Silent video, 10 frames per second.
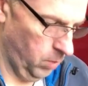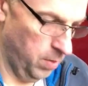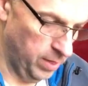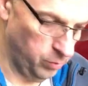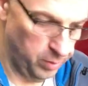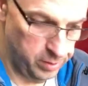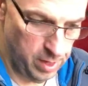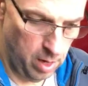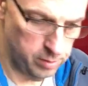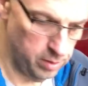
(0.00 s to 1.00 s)
And that's what these
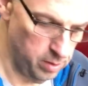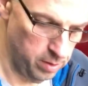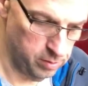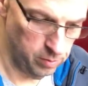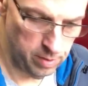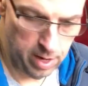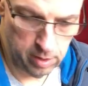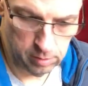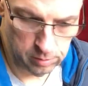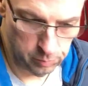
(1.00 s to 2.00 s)
are. These are
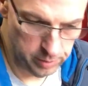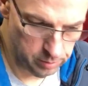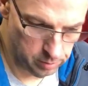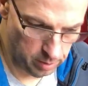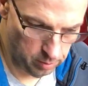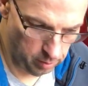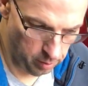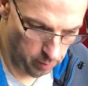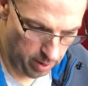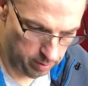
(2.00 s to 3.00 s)
nails. I took a
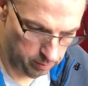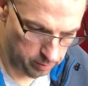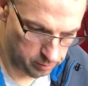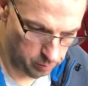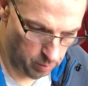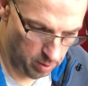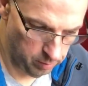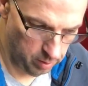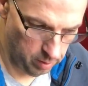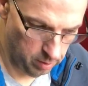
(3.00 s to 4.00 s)
grinder and just ground
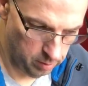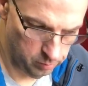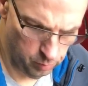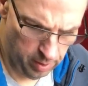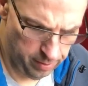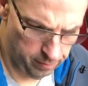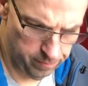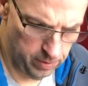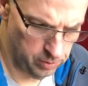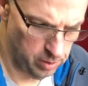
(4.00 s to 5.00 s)
these were, I think,
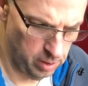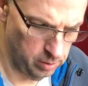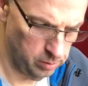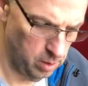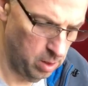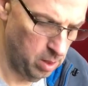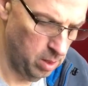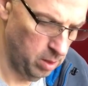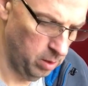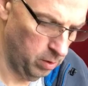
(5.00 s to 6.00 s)
finished nails.
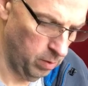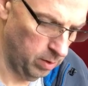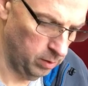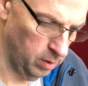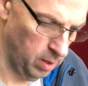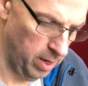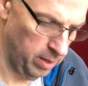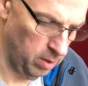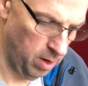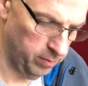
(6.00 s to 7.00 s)
Ground the little
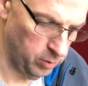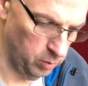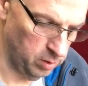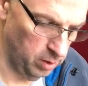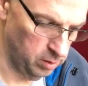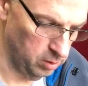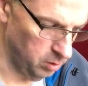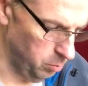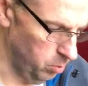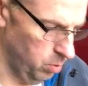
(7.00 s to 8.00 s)
end off so it's nice and
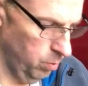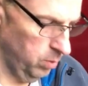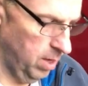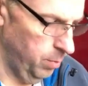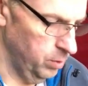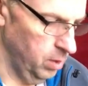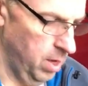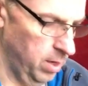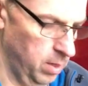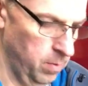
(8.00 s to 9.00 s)
smooth. It won't damage the
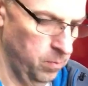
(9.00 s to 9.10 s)
line.